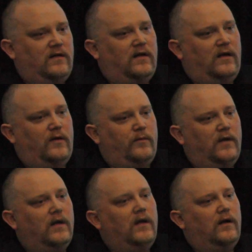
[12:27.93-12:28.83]

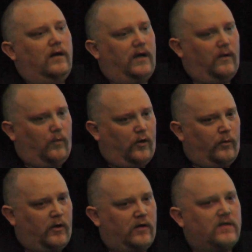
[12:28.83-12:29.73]
At
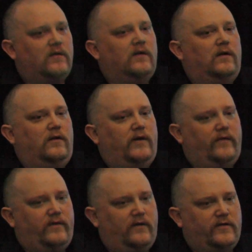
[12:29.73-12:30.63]
Walmart, you
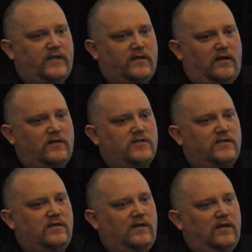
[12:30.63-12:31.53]
have to know
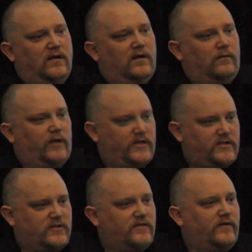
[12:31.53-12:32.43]
technology.
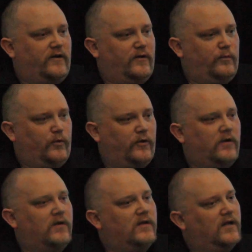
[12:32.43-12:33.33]
Registers are very
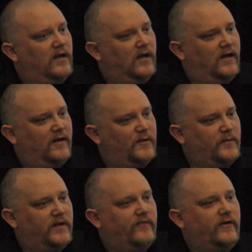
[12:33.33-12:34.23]
important.
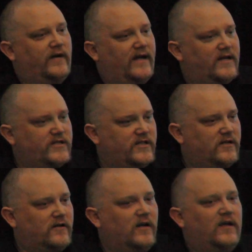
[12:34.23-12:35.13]
If you're a
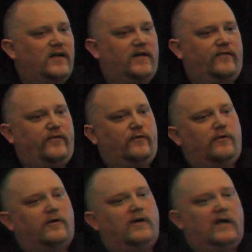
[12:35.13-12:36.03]
cashier, if
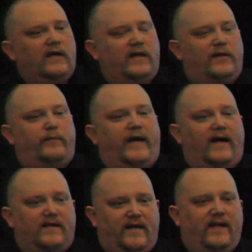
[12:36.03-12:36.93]
you're in the
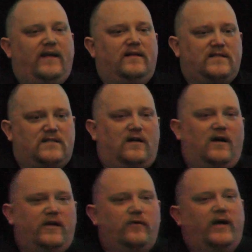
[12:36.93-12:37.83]
back taking
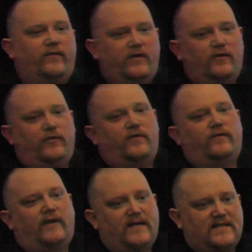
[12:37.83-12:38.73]
stock, you have to use
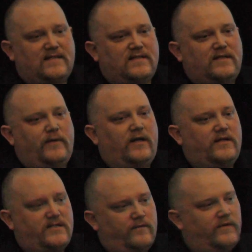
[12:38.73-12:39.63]
devices to
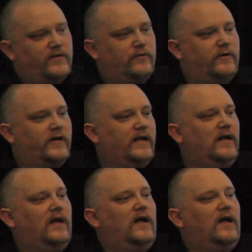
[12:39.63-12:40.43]
manage inventory.